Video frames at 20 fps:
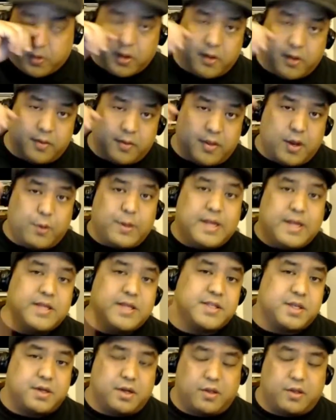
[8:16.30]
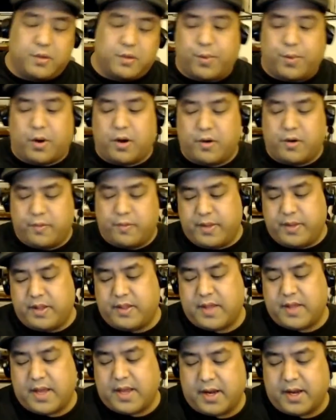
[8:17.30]
there is another part of me
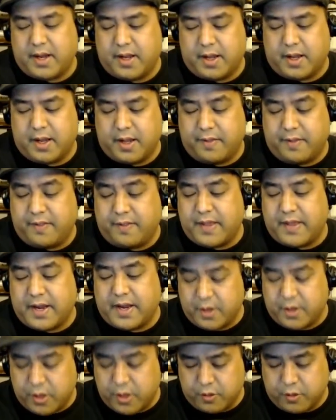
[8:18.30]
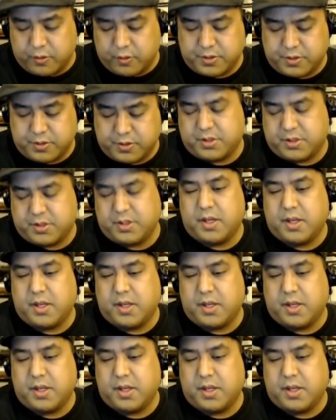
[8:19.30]
that knows